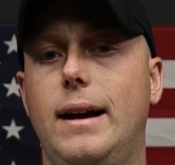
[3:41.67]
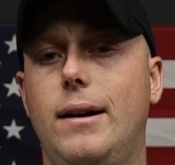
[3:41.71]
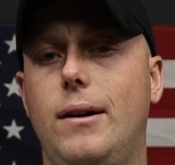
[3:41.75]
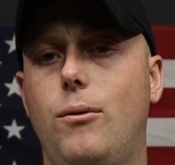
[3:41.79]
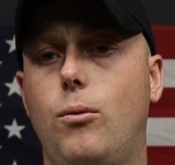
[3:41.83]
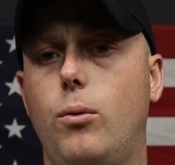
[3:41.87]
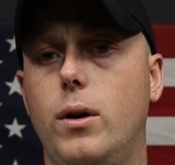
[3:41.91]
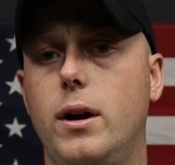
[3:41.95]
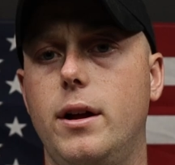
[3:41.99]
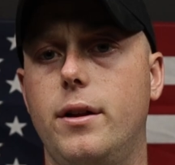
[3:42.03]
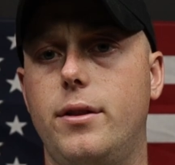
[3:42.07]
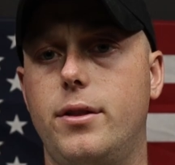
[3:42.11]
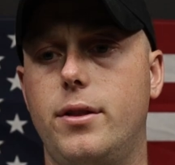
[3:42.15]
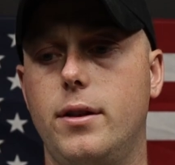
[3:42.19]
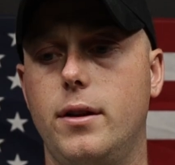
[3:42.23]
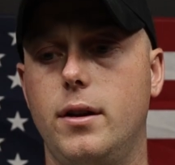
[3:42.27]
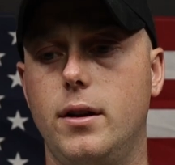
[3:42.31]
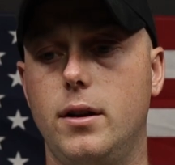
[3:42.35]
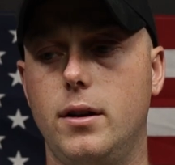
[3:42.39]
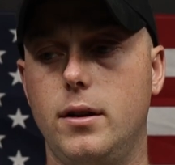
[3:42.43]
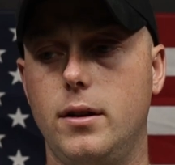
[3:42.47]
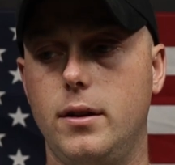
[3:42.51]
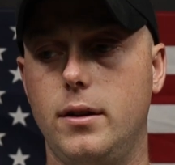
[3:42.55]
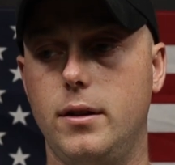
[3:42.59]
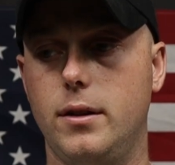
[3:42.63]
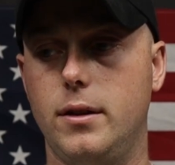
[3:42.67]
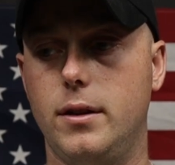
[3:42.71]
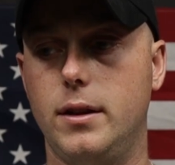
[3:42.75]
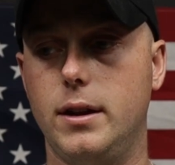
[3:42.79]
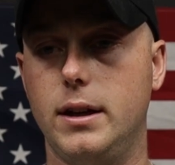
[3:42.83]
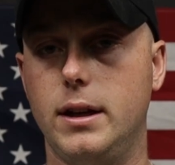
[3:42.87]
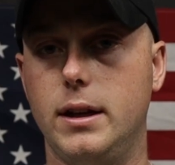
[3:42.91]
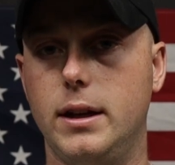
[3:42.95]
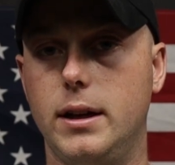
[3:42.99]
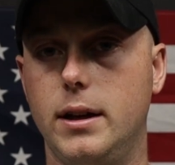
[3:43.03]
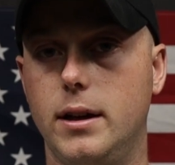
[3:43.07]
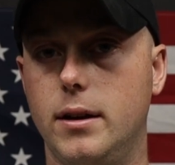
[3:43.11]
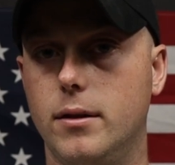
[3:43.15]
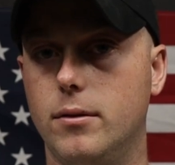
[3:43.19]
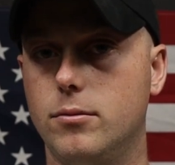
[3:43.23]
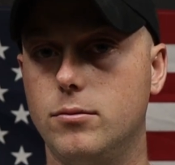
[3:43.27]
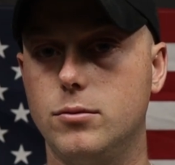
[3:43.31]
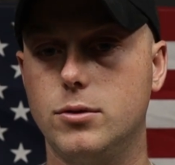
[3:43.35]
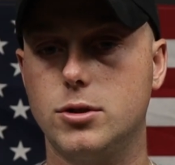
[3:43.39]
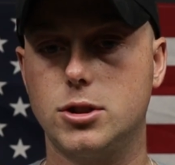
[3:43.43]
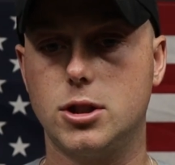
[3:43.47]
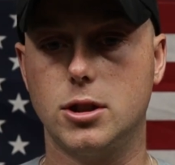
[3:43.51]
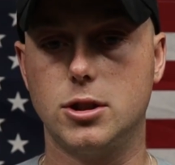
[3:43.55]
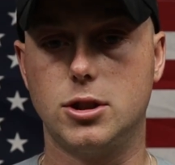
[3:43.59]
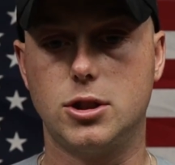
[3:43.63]
with the
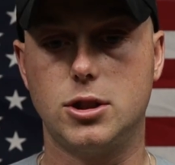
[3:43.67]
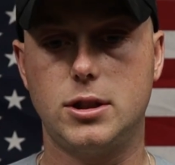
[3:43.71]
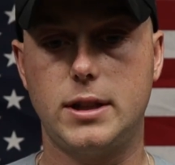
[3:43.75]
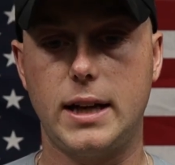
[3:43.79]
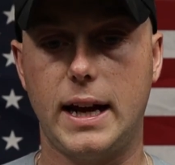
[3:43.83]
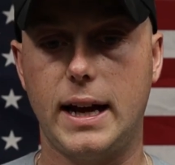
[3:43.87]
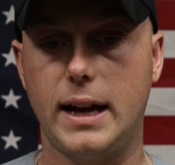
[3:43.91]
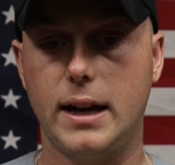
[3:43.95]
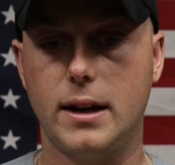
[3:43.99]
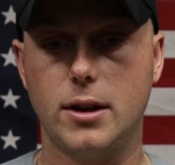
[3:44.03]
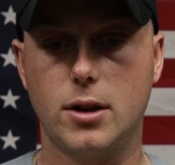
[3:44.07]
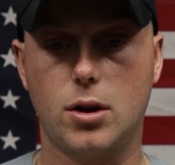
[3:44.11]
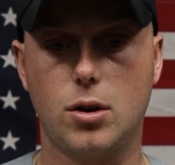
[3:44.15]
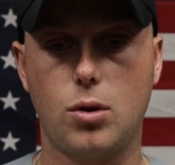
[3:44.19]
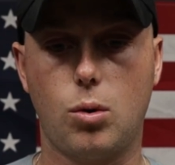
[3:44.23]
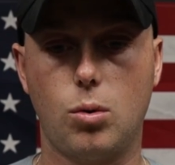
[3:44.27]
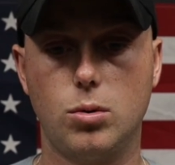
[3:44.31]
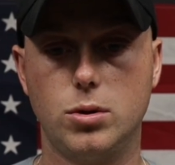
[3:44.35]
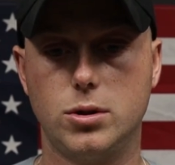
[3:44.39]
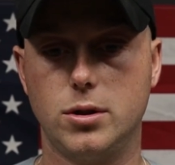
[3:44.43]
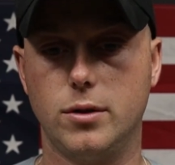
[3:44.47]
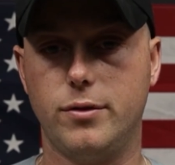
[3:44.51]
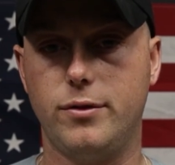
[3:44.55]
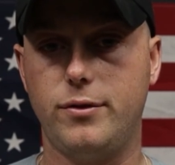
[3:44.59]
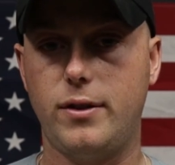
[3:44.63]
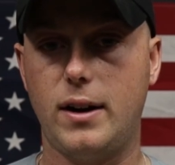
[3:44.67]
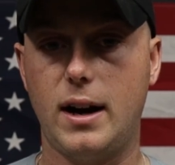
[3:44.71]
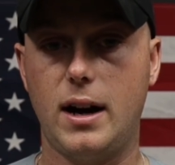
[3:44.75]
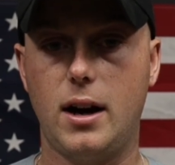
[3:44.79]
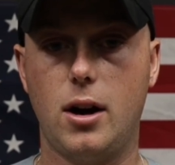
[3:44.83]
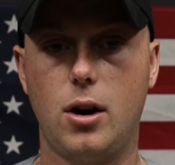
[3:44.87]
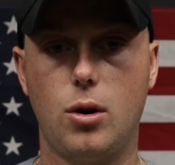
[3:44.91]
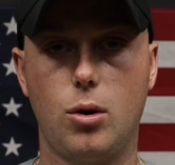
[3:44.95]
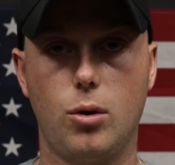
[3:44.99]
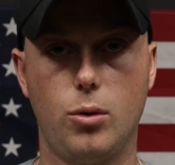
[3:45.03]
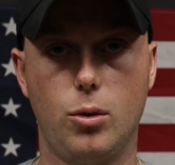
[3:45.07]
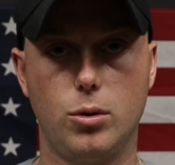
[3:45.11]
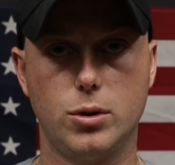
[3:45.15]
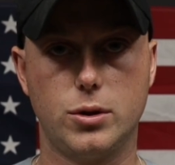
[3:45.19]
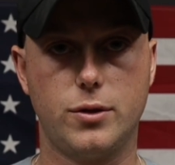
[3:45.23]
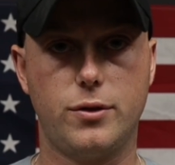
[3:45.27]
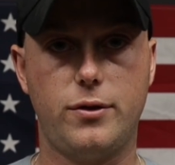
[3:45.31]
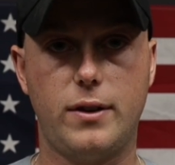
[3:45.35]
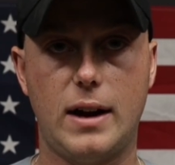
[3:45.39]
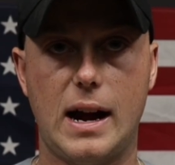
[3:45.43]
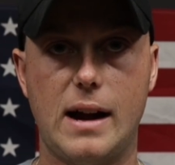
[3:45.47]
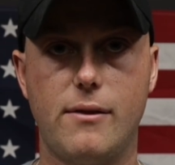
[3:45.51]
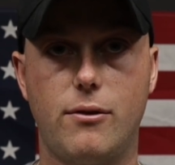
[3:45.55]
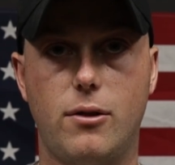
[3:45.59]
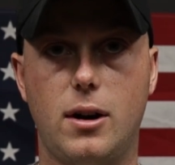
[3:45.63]
sustained course of fire, or those
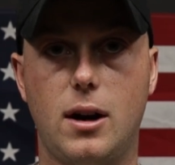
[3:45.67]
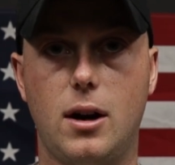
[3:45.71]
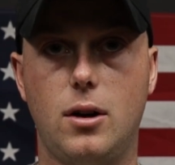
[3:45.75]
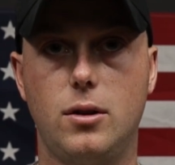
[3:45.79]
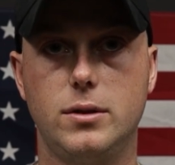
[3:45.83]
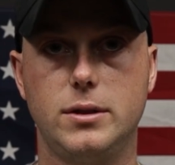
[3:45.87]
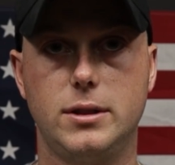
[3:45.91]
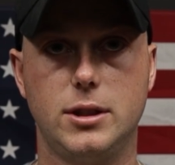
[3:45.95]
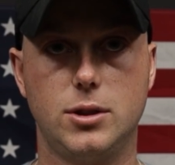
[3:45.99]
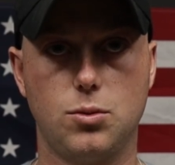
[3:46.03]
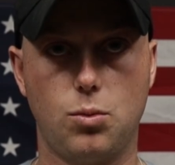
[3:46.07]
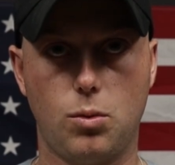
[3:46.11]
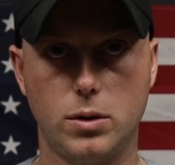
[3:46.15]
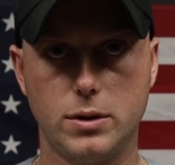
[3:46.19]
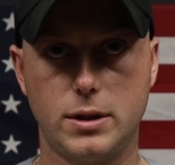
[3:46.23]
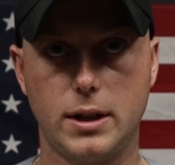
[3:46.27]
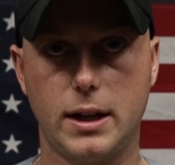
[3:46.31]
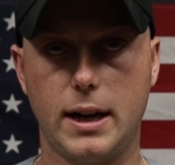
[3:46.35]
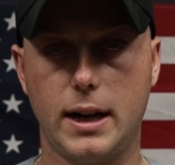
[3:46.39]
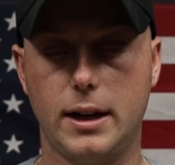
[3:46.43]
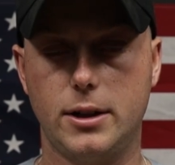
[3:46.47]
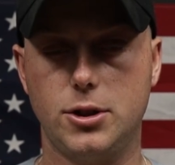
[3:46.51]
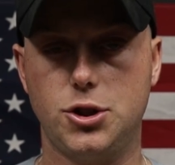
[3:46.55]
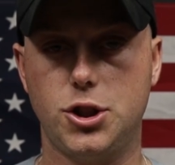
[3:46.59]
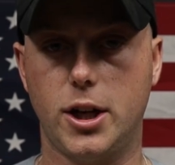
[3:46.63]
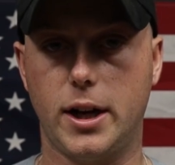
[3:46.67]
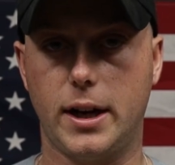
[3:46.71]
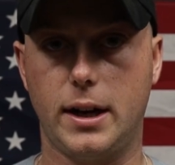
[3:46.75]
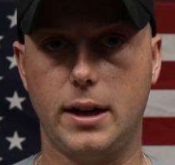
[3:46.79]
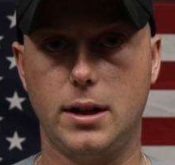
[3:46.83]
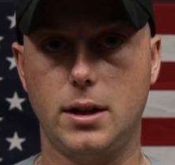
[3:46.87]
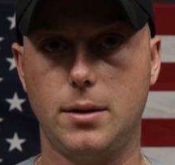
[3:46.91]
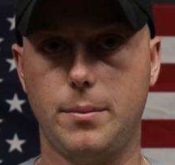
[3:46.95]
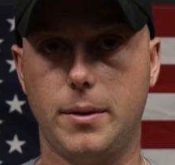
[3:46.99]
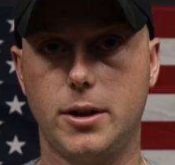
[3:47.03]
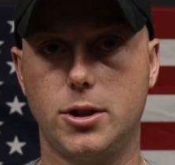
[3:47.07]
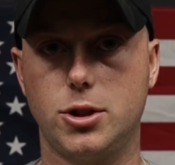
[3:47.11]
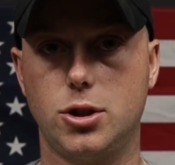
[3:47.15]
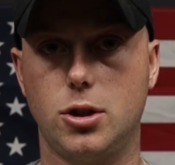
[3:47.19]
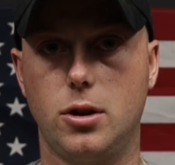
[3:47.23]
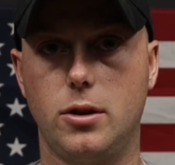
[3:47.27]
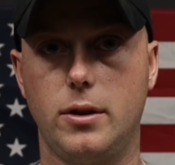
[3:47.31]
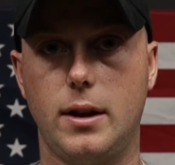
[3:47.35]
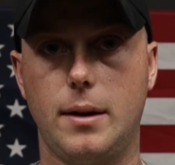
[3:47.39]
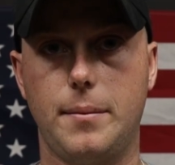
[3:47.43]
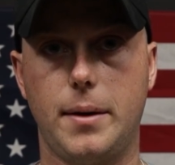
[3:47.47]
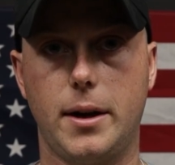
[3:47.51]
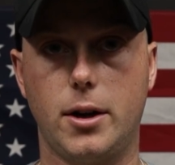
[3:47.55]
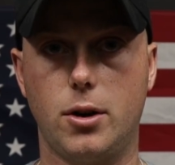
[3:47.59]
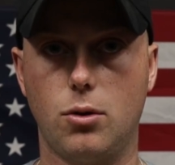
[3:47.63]
5 rounds, is once again checking to make sure
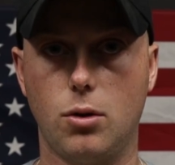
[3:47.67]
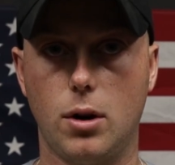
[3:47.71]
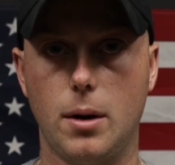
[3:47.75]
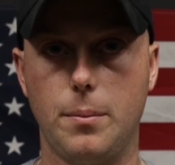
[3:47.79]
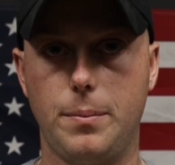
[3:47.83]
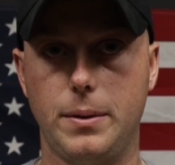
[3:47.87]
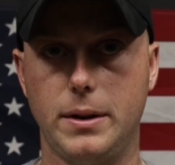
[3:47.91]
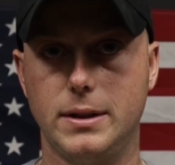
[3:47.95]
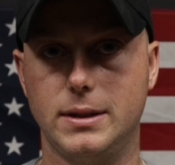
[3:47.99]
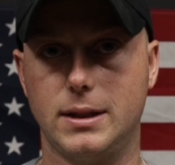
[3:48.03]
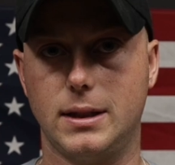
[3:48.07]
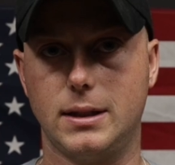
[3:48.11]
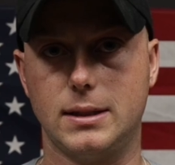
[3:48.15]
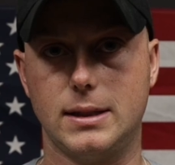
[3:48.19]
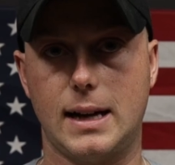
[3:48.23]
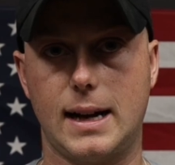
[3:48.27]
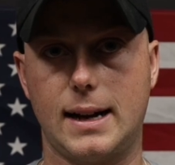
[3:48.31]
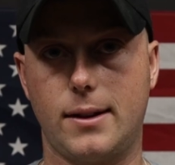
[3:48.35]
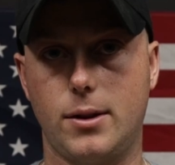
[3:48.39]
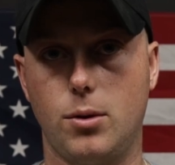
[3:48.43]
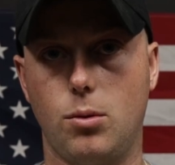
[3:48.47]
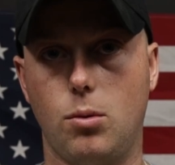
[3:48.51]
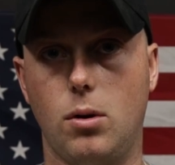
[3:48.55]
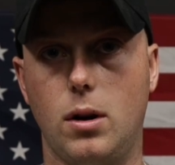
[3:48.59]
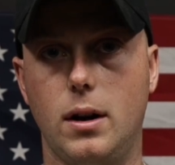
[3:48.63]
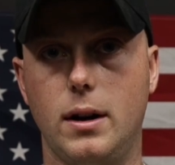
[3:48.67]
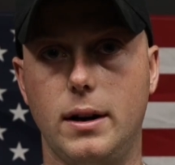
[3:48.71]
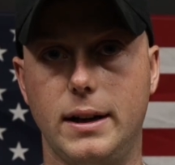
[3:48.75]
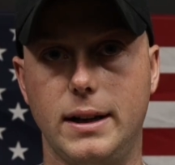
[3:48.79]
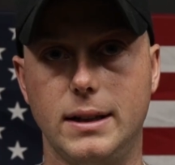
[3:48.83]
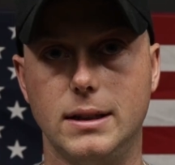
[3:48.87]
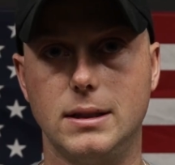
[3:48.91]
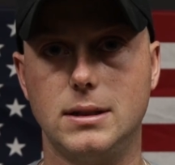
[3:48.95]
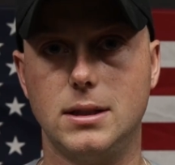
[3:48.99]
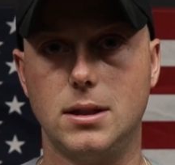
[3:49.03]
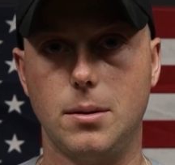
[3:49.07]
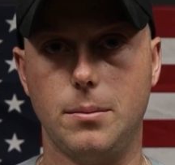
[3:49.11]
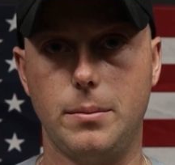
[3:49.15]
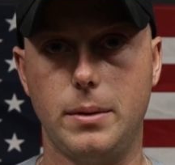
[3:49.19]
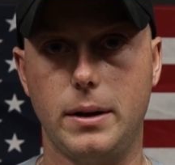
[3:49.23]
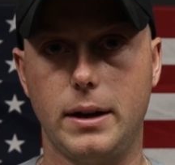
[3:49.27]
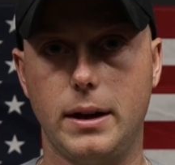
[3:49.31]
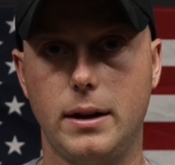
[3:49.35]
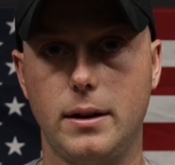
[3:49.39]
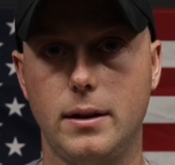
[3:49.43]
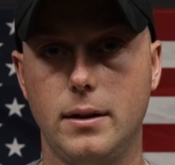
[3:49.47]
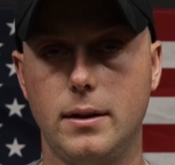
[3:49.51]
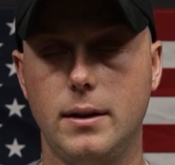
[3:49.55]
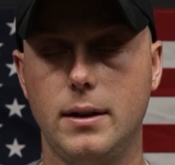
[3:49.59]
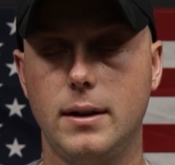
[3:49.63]
that my grip is exactly where it needs to
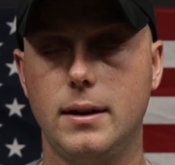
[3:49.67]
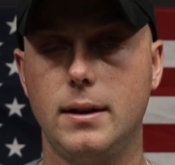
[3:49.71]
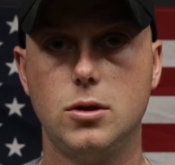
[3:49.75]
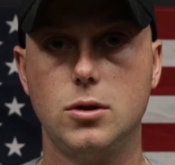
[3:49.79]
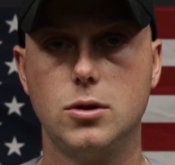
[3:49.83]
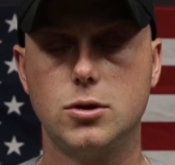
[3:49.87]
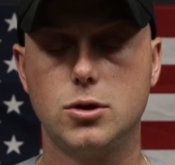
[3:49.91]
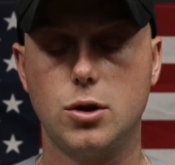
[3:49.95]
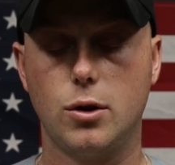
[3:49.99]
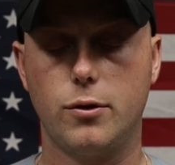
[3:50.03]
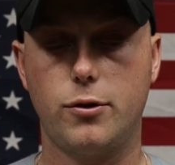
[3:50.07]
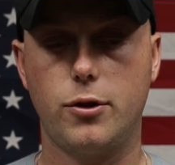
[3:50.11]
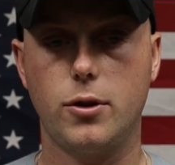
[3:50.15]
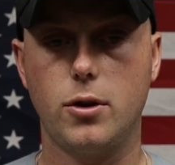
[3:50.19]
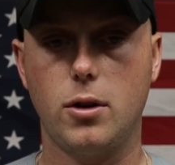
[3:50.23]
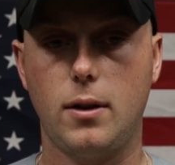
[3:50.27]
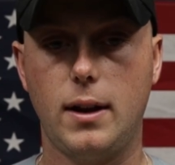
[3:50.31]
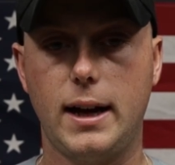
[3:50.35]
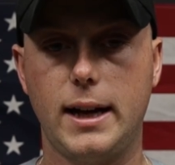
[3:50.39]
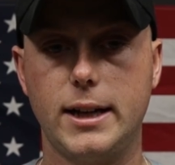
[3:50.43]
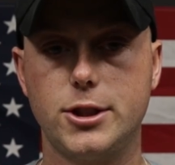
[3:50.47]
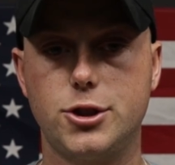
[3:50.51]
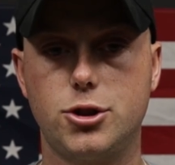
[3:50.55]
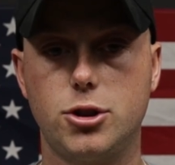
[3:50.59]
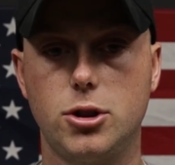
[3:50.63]
be. So for the last